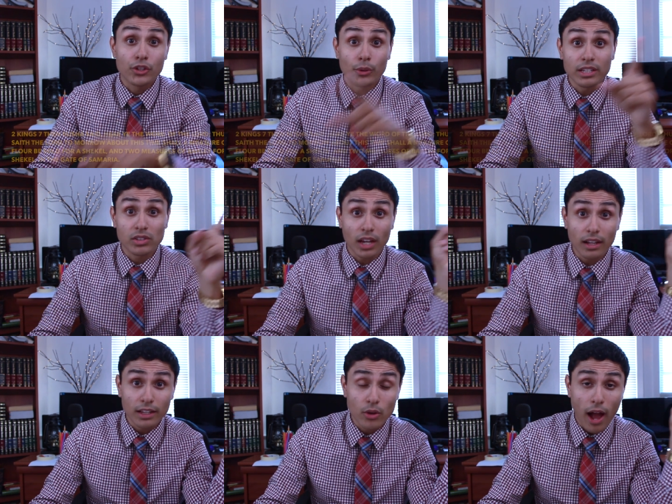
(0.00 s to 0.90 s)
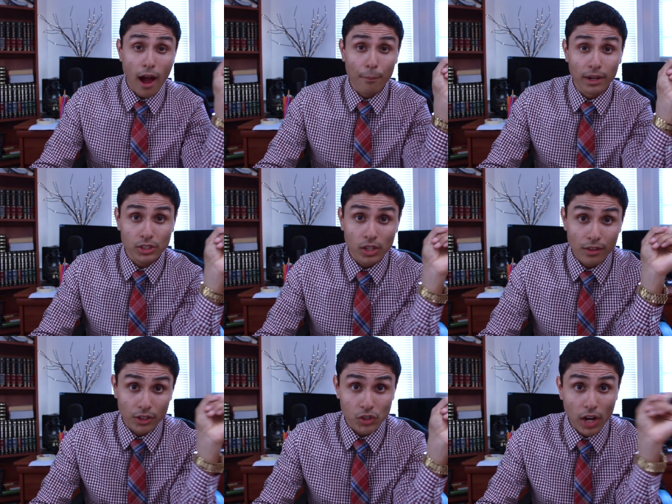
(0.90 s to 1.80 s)
So he's telling you how much
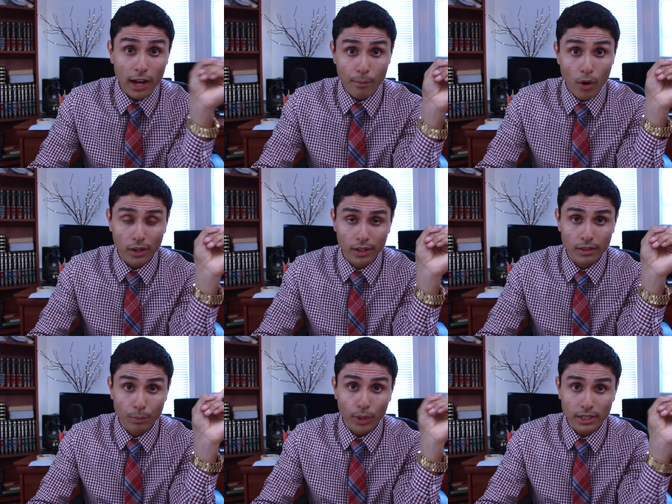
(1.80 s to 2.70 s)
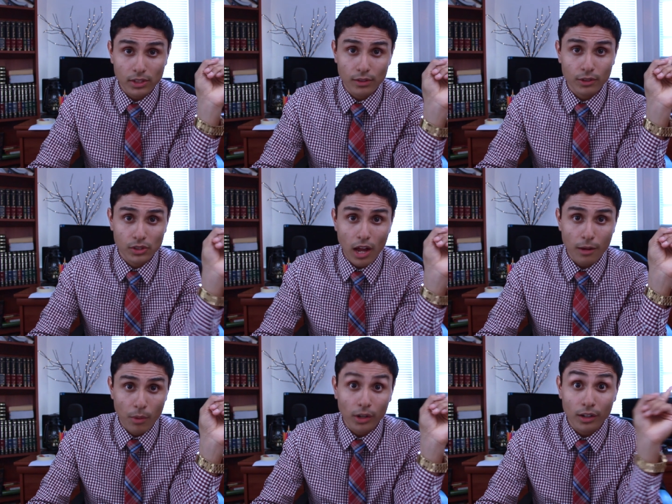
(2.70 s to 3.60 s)
the stock market, the prices of the
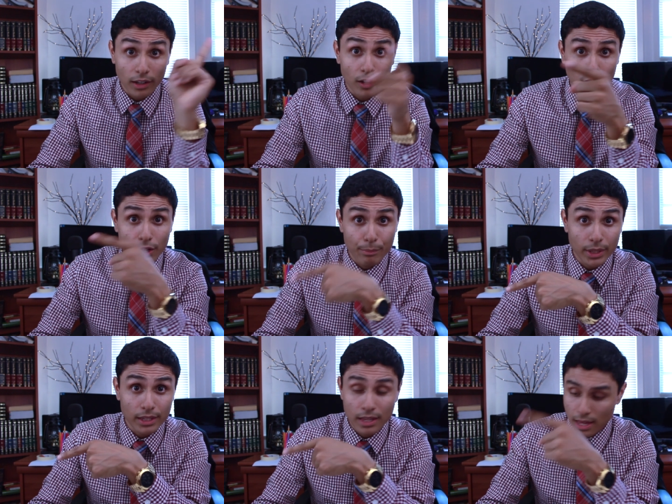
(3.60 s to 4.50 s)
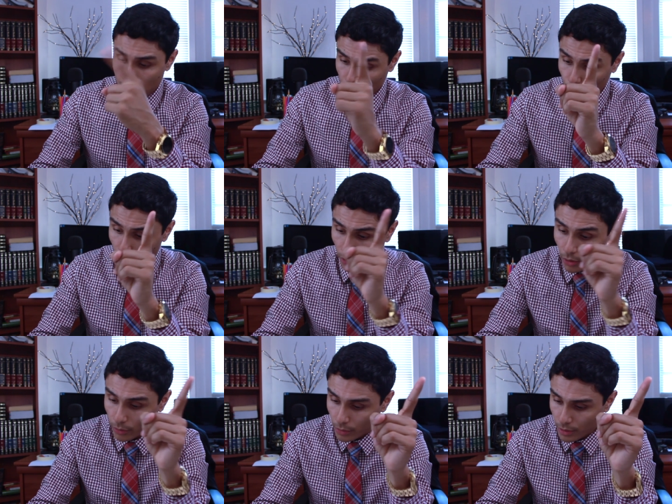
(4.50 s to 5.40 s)
stock market are going to be
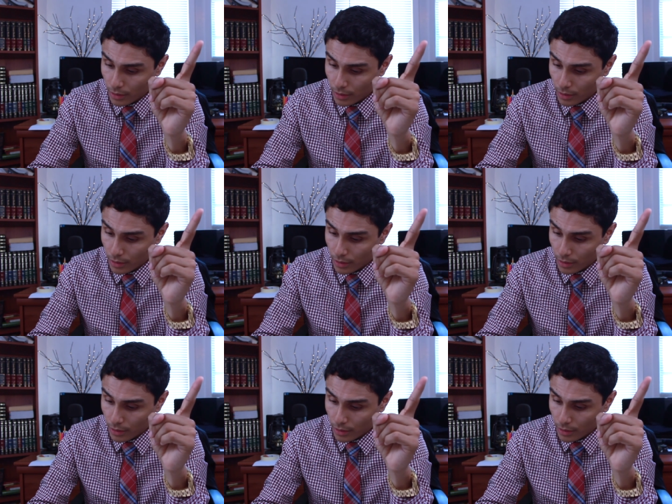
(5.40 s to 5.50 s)
tomorrow.